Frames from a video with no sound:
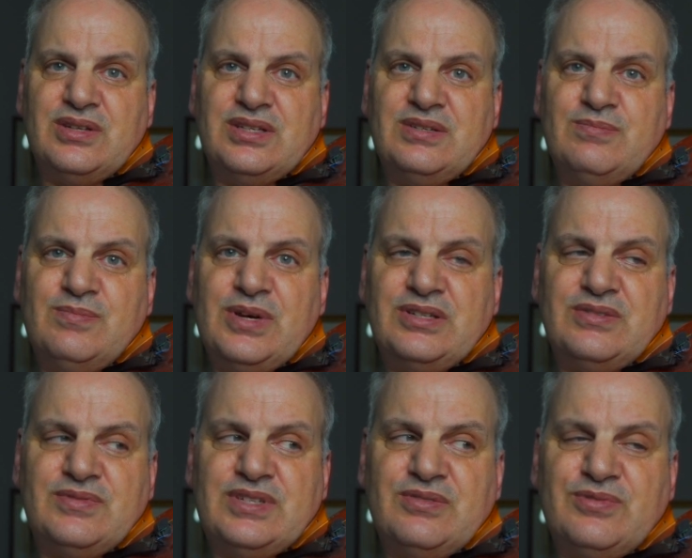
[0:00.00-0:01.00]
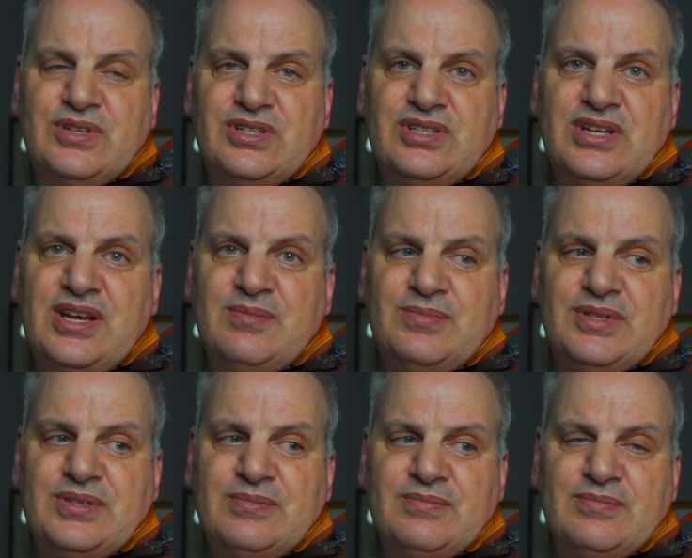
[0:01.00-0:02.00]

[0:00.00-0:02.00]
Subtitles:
a bunch of different shapes.